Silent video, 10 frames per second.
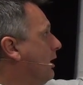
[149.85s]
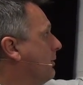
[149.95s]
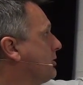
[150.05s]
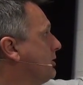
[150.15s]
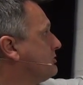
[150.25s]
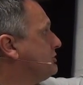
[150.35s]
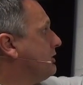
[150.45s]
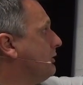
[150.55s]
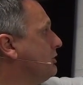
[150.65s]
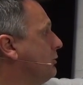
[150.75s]
I'm going to
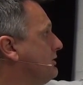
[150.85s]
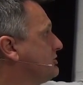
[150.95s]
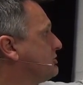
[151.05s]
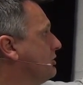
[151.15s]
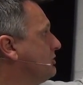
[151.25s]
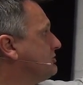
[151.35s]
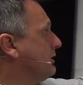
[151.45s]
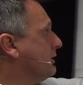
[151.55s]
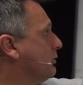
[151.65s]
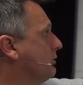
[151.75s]
show you
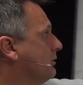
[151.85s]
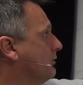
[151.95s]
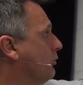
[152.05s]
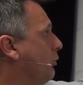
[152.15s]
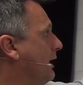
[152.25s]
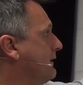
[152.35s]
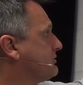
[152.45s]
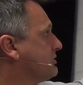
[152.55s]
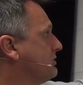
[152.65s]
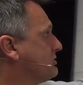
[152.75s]
inserting the Wave
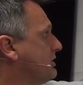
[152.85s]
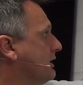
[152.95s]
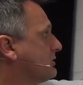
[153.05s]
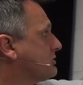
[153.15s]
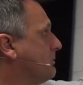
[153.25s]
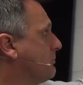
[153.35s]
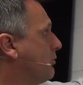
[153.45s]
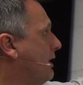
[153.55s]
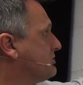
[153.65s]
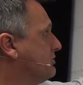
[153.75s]
C6
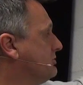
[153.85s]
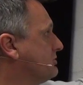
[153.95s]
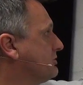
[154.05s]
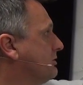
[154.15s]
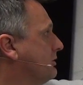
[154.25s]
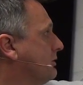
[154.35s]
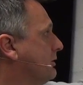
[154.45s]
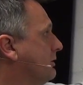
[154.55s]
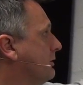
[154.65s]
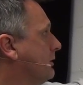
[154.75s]
compressors
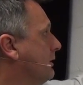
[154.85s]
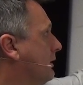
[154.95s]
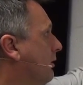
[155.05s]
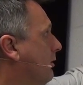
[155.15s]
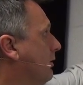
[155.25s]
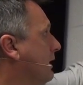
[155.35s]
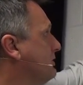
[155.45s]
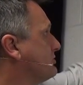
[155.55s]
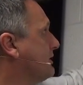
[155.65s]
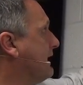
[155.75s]
uh,
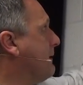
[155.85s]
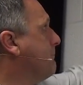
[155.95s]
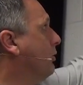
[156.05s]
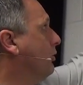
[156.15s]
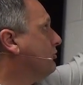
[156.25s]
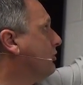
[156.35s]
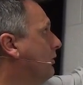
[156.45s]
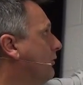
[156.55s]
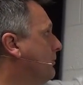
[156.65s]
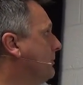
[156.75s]
into the input
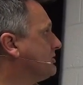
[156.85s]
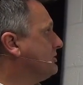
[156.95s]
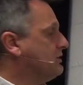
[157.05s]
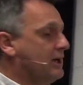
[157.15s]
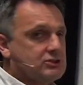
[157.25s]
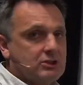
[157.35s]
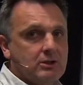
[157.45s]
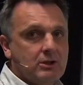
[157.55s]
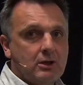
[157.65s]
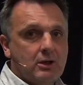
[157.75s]
on the mixing desk.
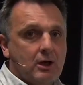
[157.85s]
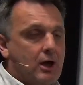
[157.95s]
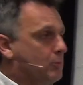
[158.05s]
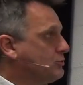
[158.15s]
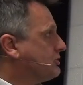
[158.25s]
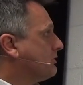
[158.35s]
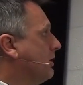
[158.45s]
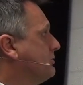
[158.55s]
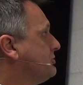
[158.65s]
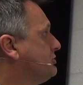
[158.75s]
I'm also
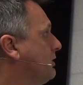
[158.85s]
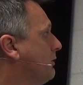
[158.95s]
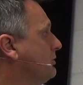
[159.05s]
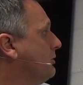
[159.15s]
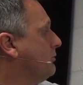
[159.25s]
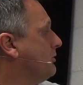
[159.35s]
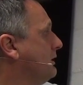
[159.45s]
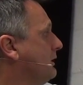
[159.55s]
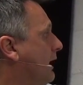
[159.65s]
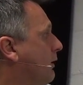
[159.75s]
going to show you
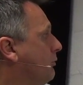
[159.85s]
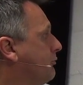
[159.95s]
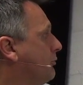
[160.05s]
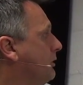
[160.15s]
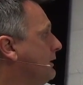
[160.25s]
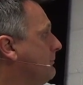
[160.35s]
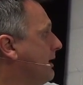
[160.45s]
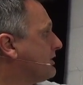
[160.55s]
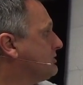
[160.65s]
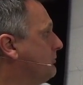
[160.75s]
the L3
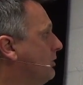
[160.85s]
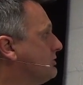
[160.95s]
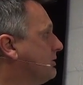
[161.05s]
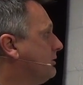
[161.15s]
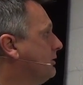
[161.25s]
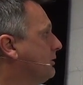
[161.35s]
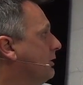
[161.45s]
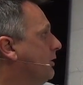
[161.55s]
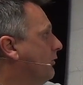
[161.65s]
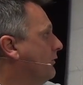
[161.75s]
maximizer
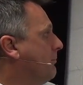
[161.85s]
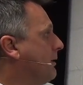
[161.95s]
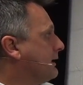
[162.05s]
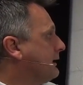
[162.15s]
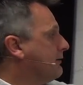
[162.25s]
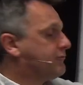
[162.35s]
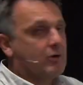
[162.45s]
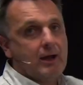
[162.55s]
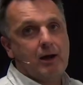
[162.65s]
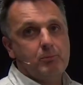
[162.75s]
on the main
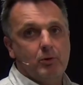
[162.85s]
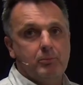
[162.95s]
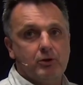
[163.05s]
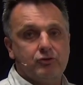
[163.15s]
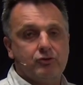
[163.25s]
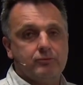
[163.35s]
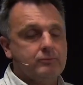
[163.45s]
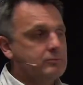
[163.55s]
left-right output bus.